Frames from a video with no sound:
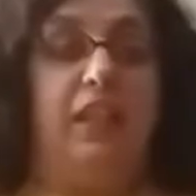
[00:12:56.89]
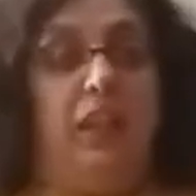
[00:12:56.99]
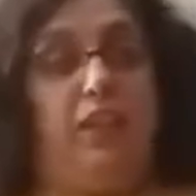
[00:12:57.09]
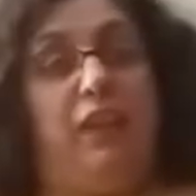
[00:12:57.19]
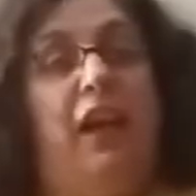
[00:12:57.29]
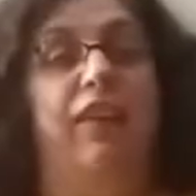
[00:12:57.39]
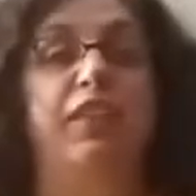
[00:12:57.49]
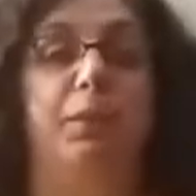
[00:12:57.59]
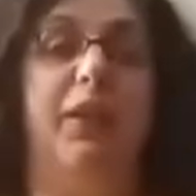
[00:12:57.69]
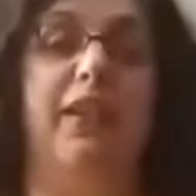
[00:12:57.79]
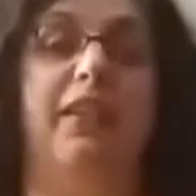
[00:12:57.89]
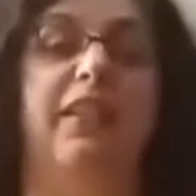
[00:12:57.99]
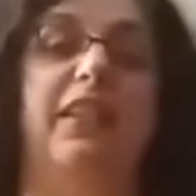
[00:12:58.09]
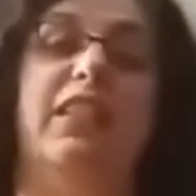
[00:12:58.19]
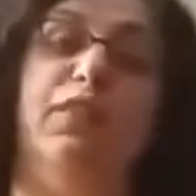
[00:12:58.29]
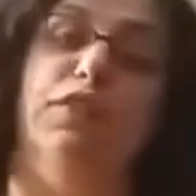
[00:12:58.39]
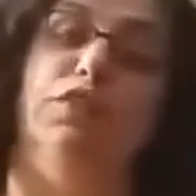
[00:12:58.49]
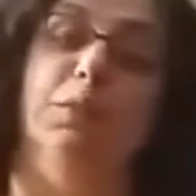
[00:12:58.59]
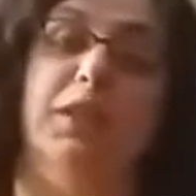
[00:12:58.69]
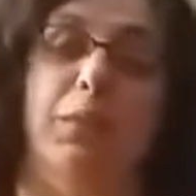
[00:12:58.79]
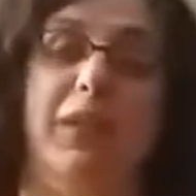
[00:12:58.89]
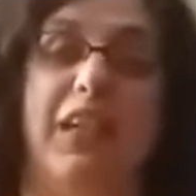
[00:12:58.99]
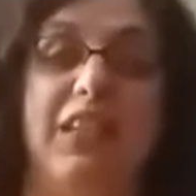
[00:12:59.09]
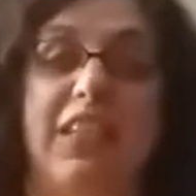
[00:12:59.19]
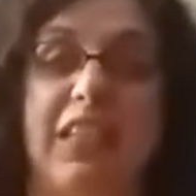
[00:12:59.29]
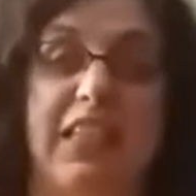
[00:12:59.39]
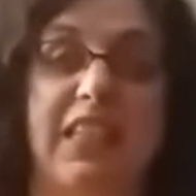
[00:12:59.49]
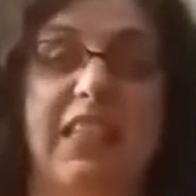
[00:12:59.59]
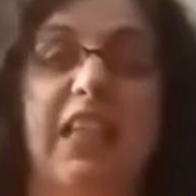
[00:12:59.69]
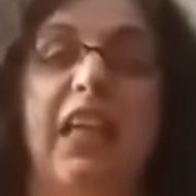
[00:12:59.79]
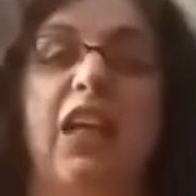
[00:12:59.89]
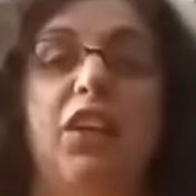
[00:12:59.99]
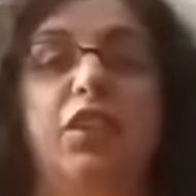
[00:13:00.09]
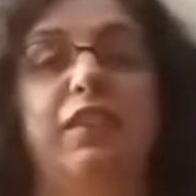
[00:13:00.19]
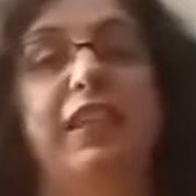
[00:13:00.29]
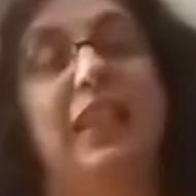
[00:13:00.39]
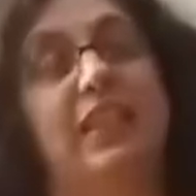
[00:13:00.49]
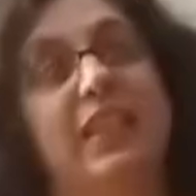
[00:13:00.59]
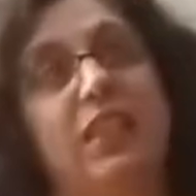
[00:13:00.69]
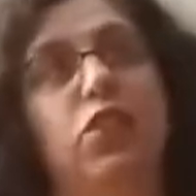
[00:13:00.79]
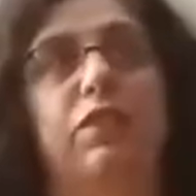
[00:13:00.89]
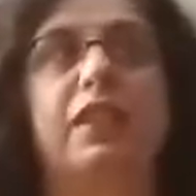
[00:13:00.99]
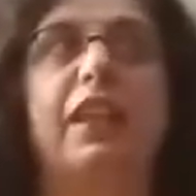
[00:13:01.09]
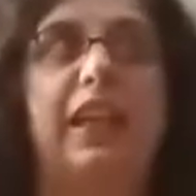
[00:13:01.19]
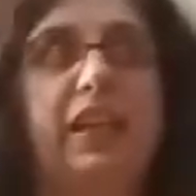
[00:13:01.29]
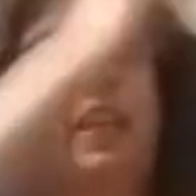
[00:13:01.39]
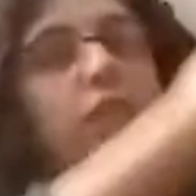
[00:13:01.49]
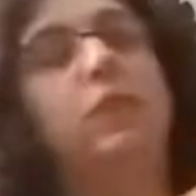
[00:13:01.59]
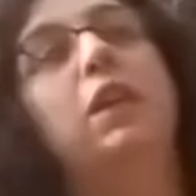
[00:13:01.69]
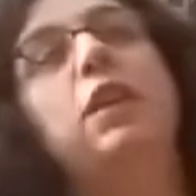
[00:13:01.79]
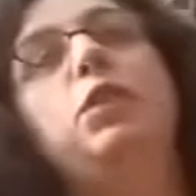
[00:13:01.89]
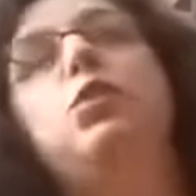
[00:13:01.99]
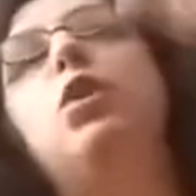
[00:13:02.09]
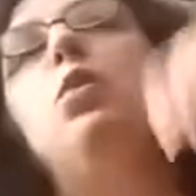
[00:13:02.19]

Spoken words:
If you have an opinion that's different from someone else's, you're an ist, you're an ick, you don't